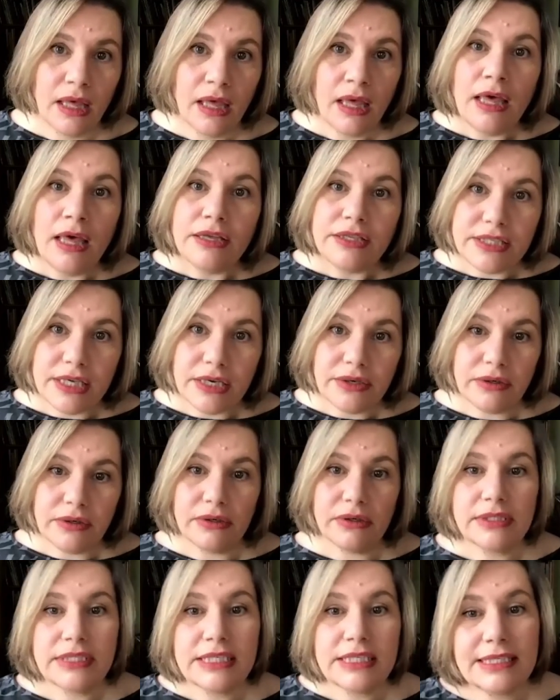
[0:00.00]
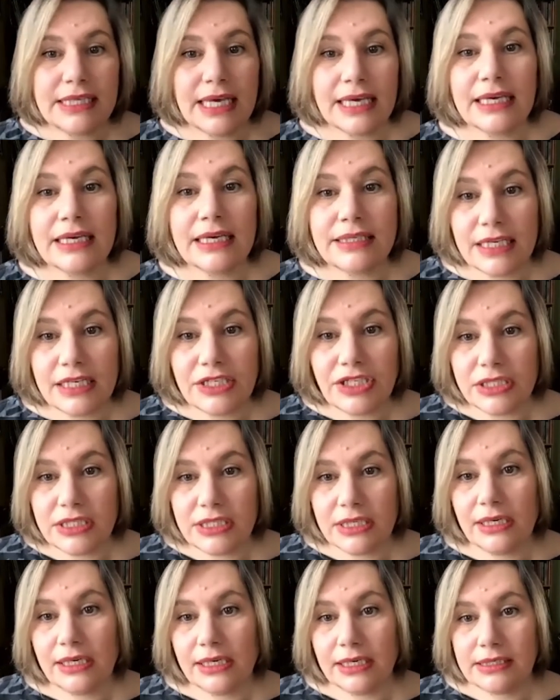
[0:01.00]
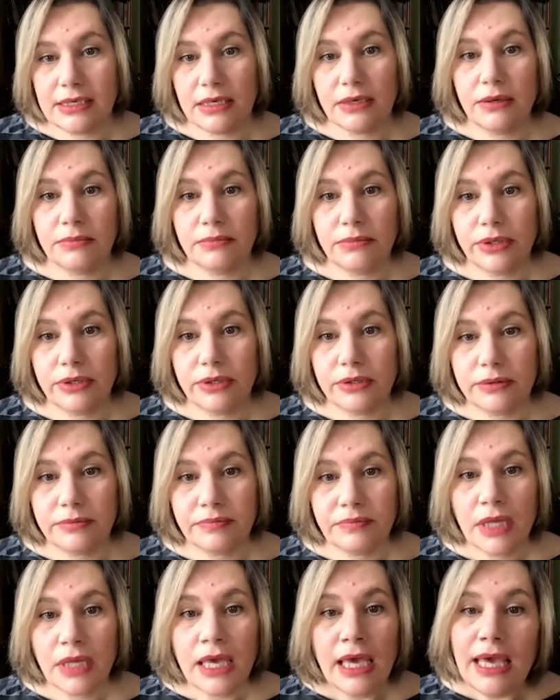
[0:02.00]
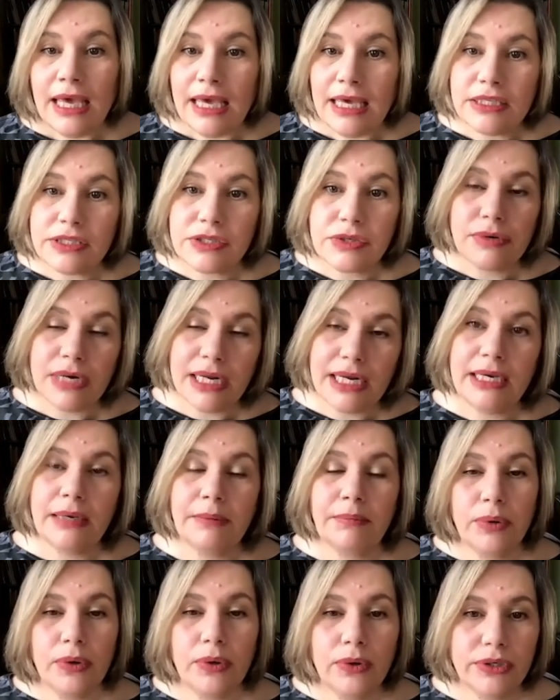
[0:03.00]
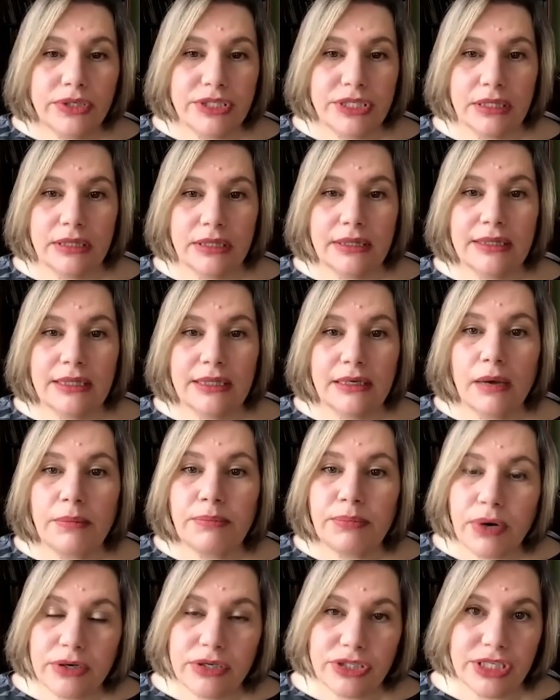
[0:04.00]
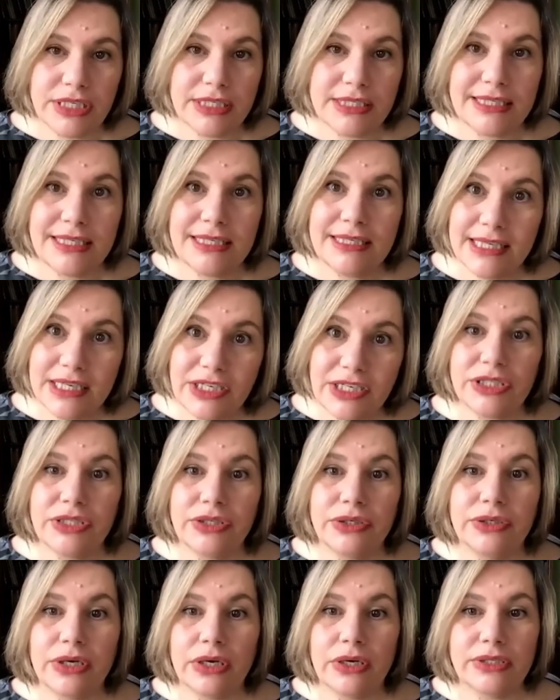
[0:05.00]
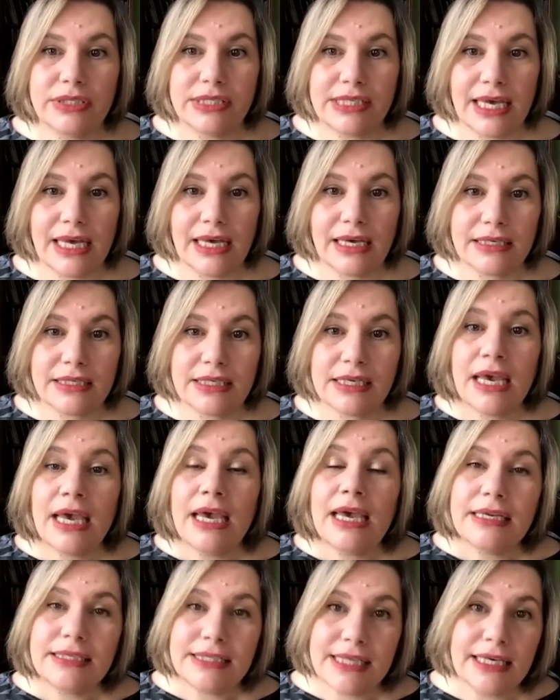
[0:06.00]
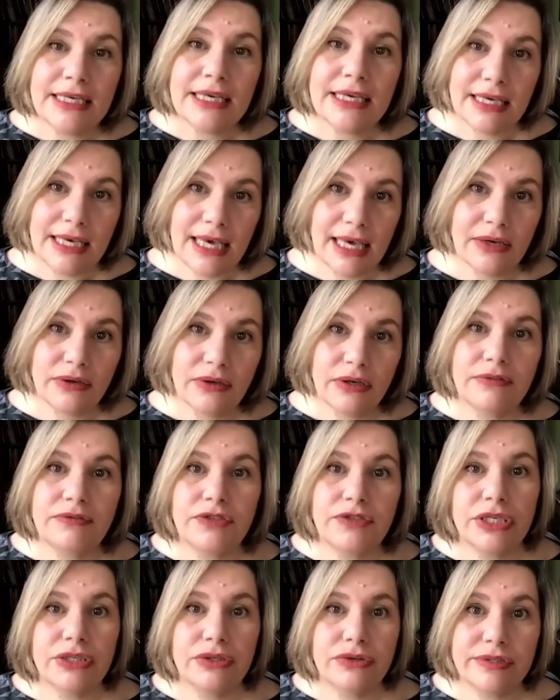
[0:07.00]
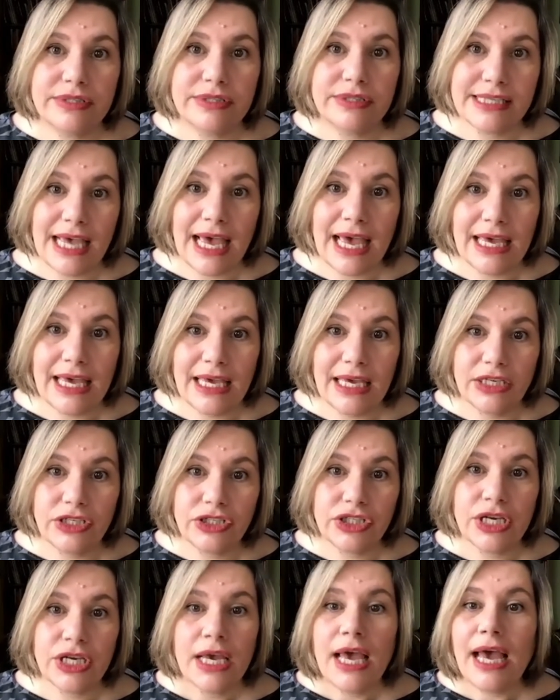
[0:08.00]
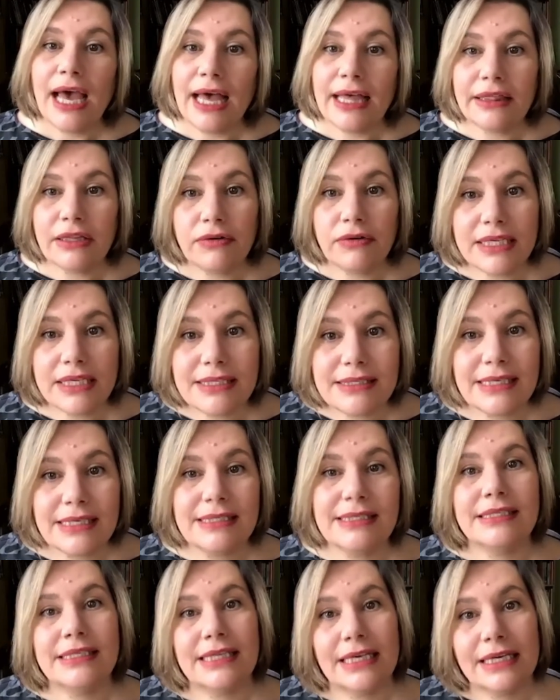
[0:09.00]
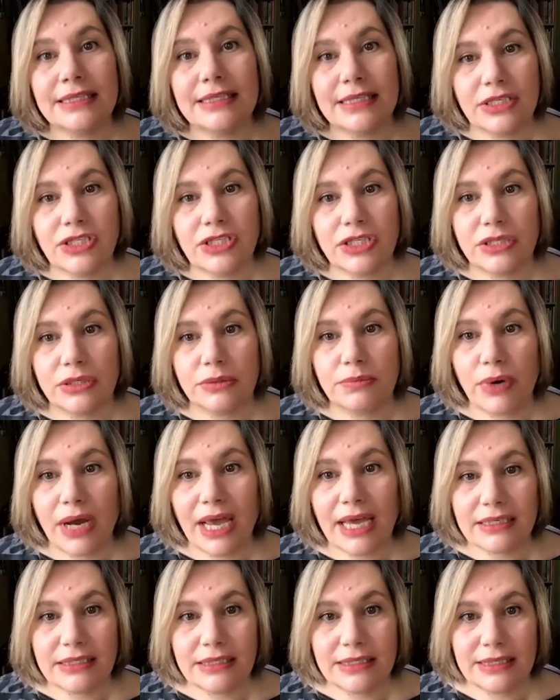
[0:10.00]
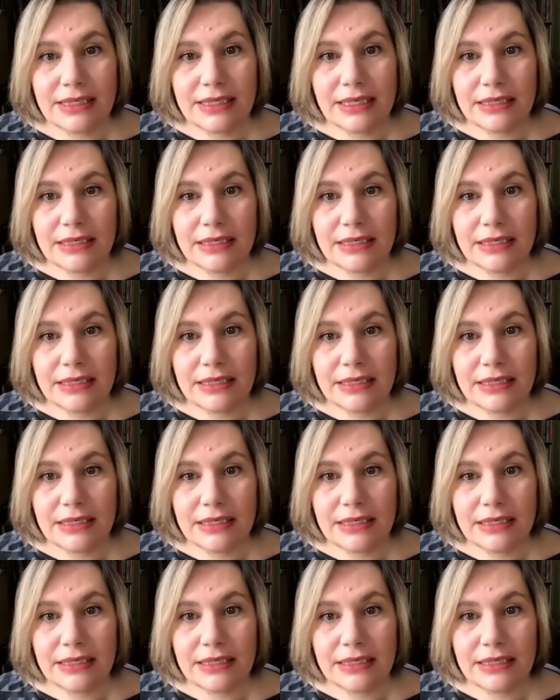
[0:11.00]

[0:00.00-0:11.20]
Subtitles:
So, example, it's really important that approaches to digital contact take account of children's age and their existing digital practices.